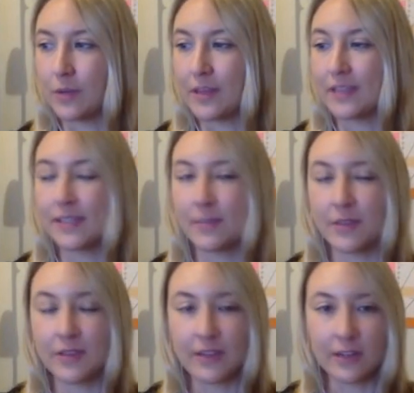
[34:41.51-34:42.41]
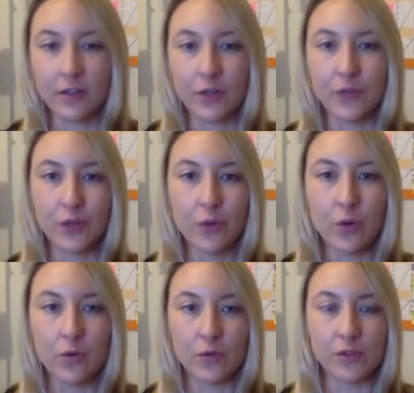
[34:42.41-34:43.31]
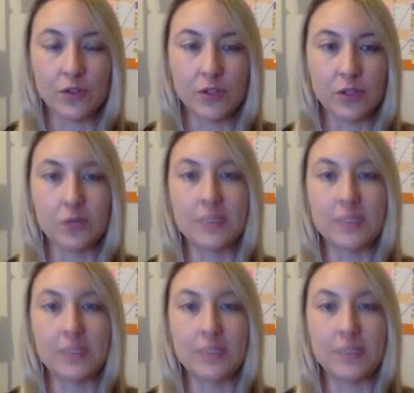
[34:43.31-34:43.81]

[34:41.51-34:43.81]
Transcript: but that's something that a lot of newer authors do,